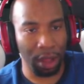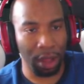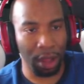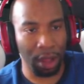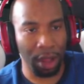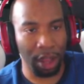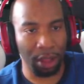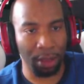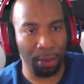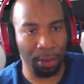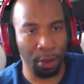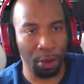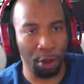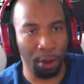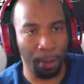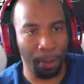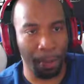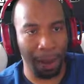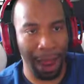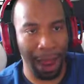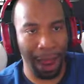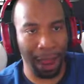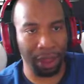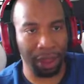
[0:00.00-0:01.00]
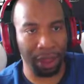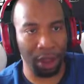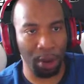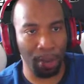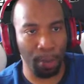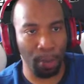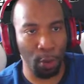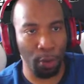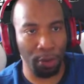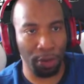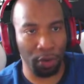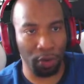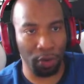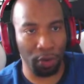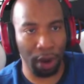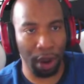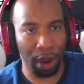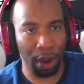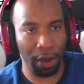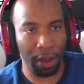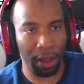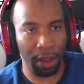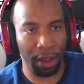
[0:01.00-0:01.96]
little box here moves around,